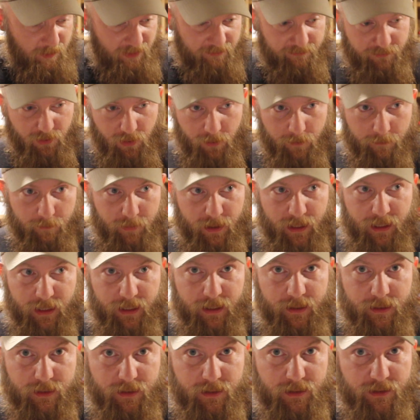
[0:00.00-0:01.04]
to be fought
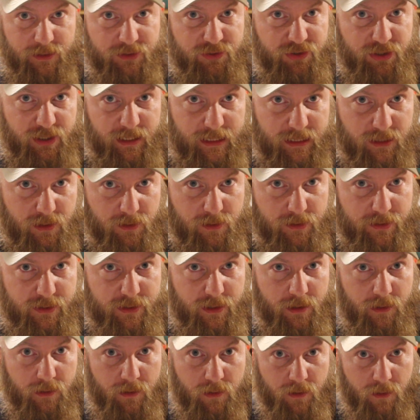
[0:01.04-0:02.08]
by
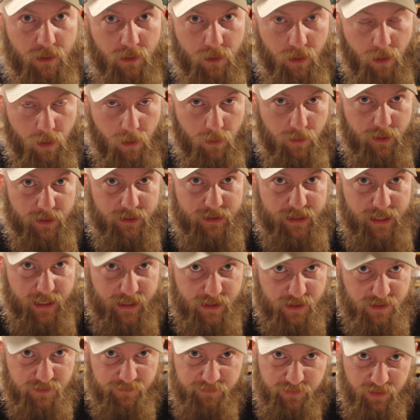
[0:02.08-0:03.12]
engineers,
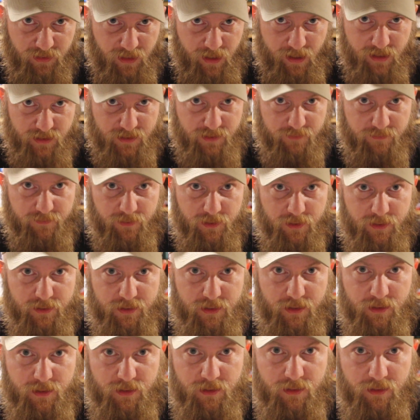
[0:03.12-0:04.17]
architects, and philosophers.